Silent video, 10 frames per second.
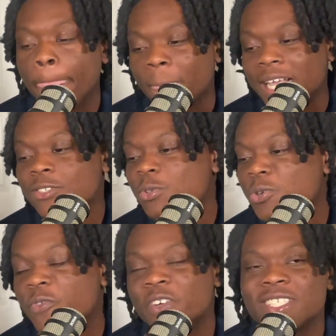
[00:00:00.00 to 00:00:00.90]
That's gonna do
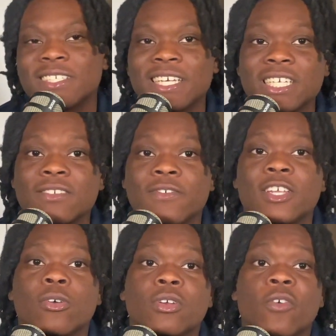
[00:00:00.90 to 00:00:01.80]
it for today's
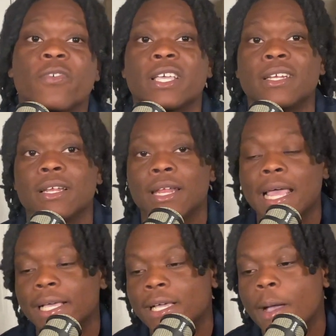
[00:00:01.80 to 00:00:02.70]
video. Don't forget to
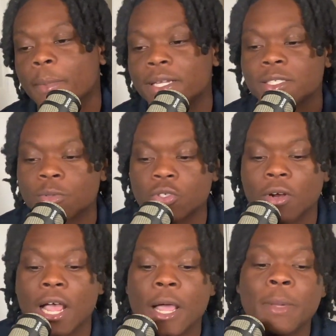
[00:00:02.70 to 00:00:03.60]
like, comment, and
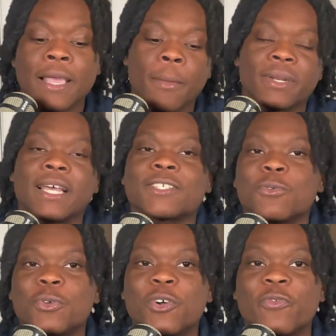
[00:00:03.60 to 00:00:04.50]
subscribe. But that's
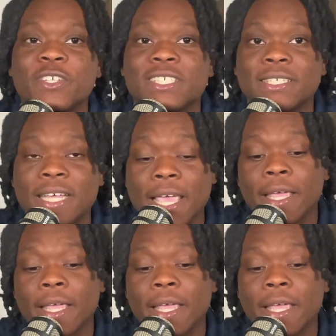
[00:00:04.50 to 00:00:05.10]
gonna do it for today.